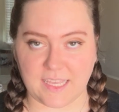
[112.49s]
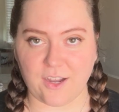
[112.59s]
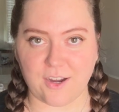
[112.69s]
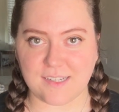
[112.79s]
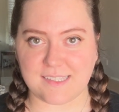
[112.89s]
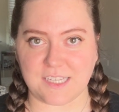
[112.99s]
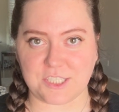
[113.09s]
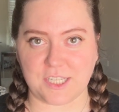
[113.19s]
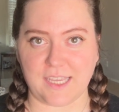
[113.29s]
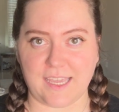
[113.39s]
They are
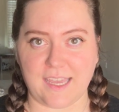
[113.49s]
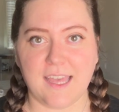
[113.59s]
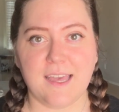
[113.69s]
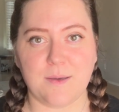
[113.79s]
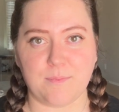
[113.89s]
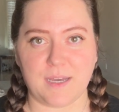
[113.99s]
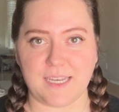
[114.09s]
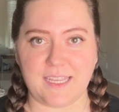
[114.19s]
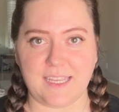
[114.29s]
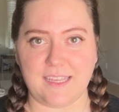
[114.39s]
essentially
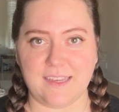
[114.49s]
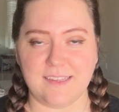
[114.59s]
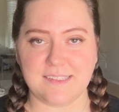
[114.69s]
money